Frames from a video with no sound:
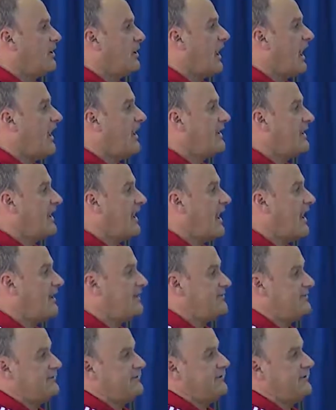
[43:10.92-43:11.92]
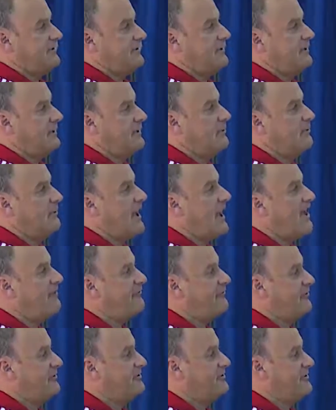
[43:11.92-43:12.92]
have
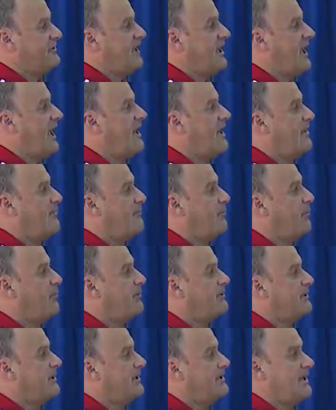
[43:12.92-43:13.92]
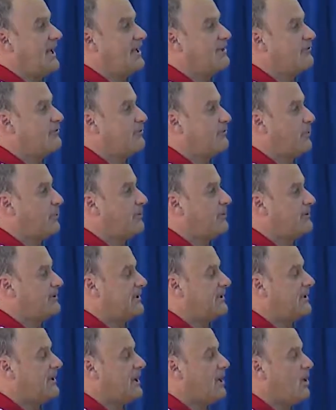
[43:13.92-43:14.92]
his puberty at the end of the
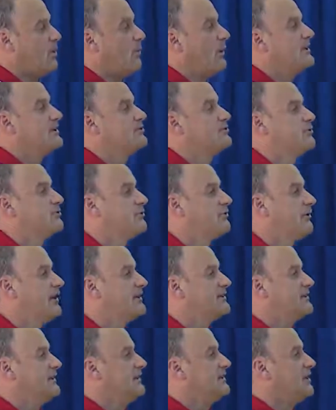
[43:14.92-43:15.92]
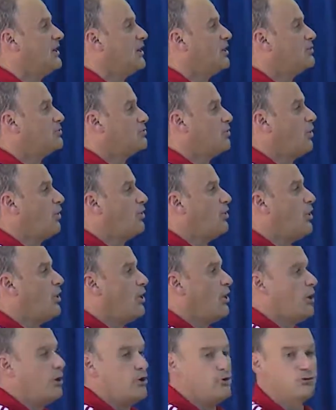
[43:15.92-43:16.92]
puberty when he is under 18. So
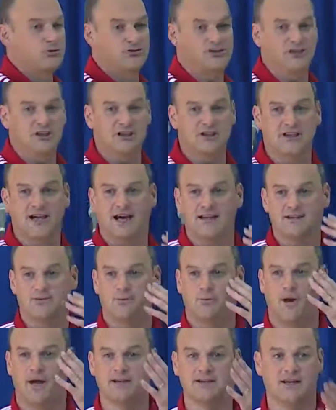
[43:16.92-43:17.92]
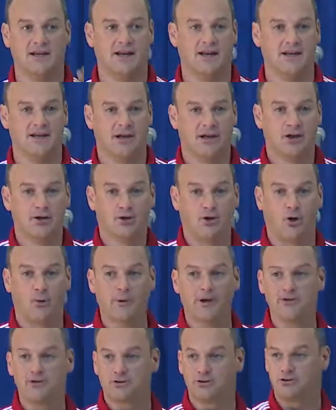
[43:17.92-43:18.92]
you see that when they come
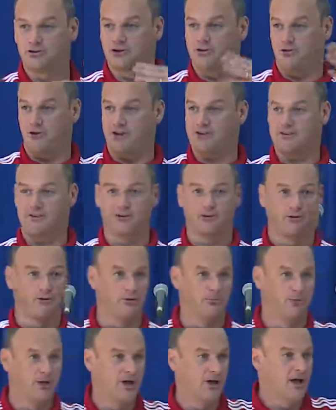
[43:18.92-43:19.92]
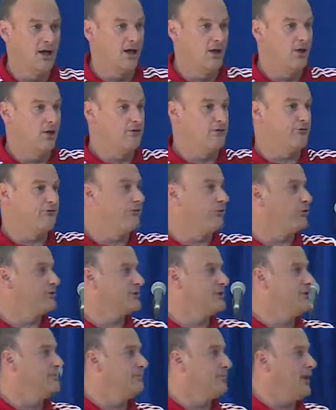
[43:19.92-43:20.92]
into the dressing room, under
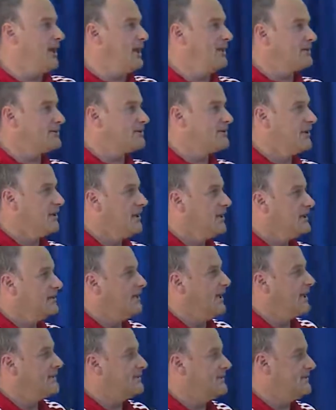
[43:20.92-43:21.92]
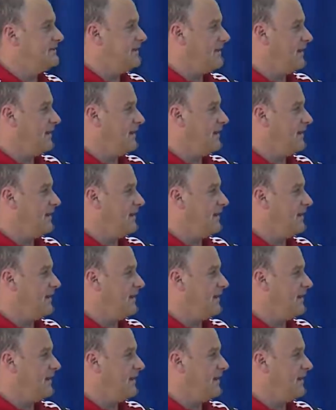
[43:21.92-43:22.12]
14 players, that